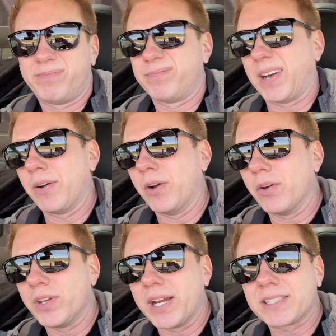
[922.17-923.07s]
I don't know,
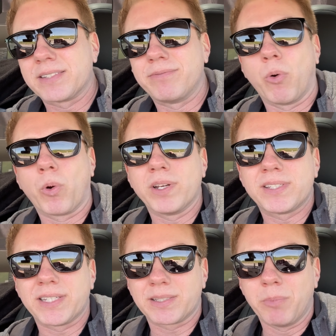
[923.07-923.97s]
the next four to
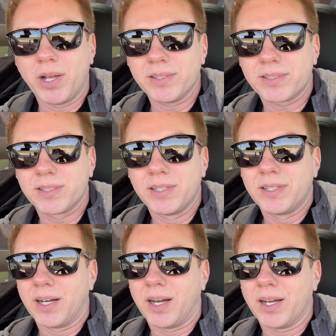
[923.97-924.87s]
six months
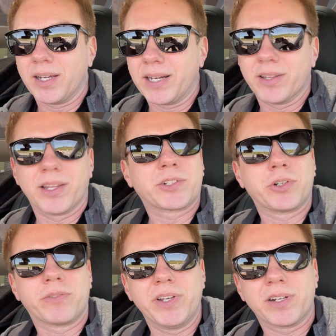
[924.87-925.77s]
uh, in an
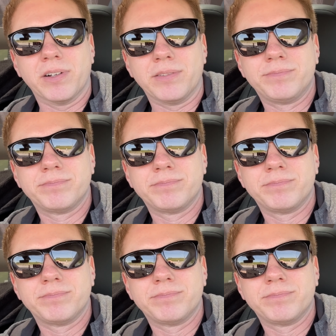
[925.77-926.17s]
electric vehicle.